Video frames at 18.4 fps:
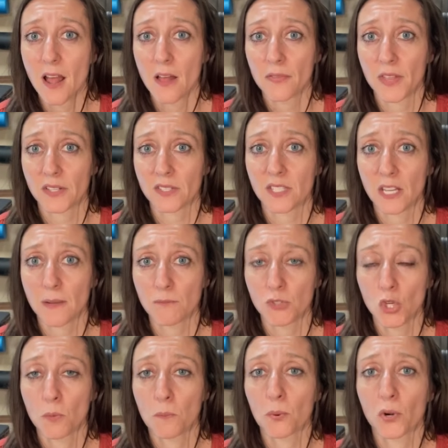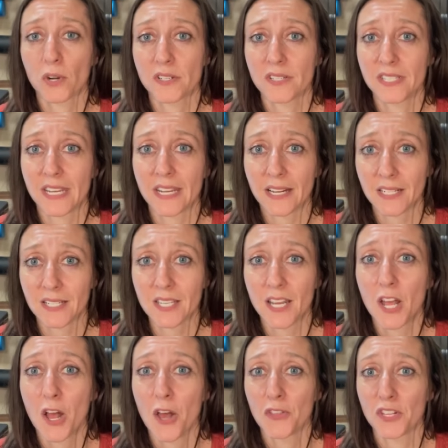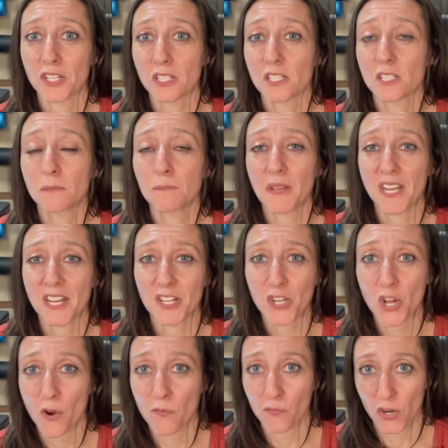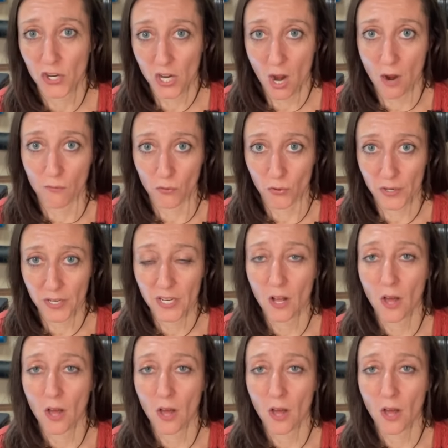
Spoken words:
that seem to predict the speed of recovery,